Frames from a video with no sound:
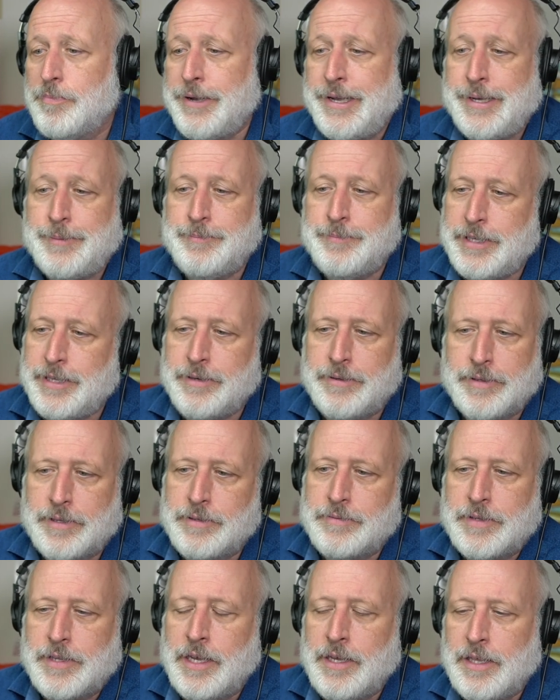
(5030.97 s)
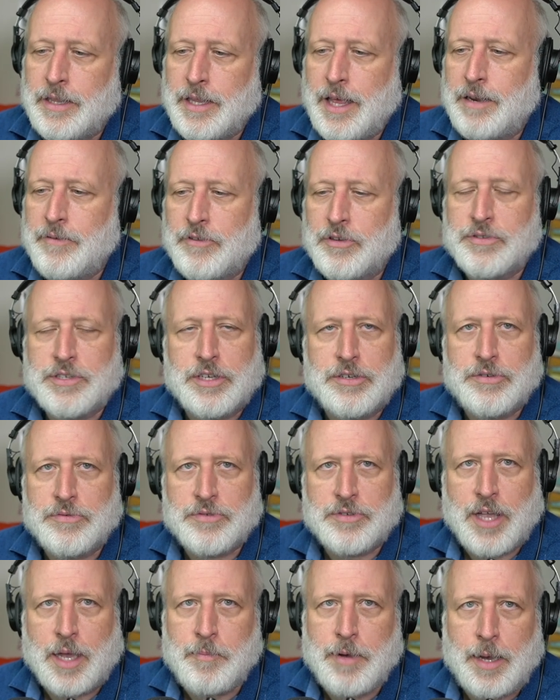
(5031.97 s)
Um, you know, a lot of those
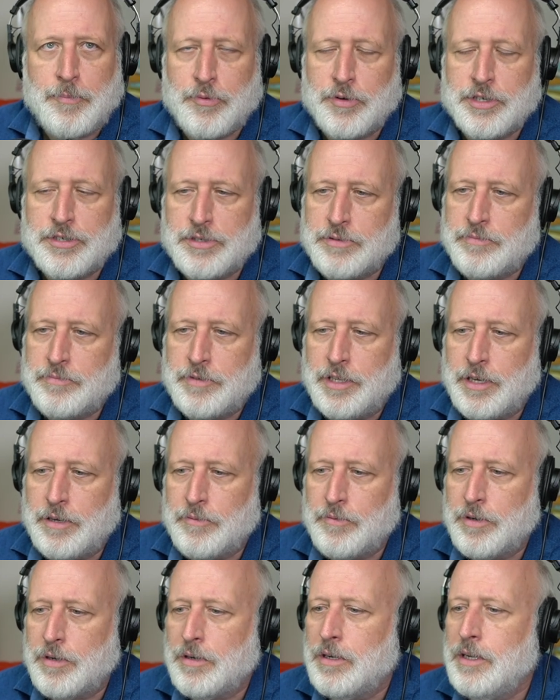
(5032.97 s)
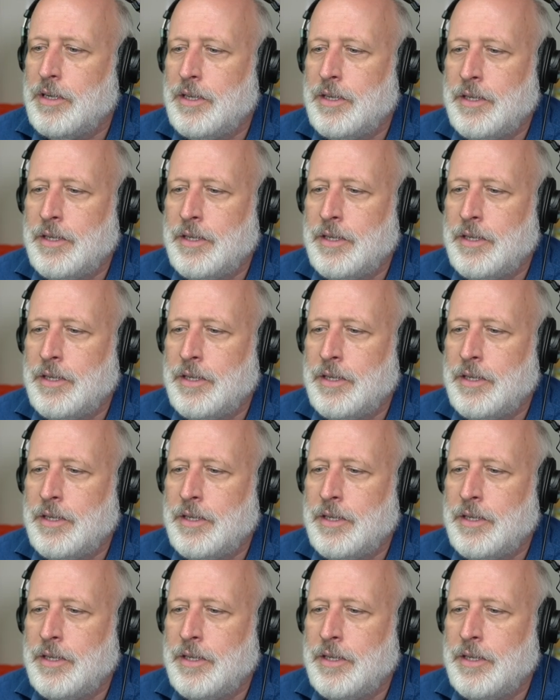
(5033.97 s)
issues come up, which, you know, were,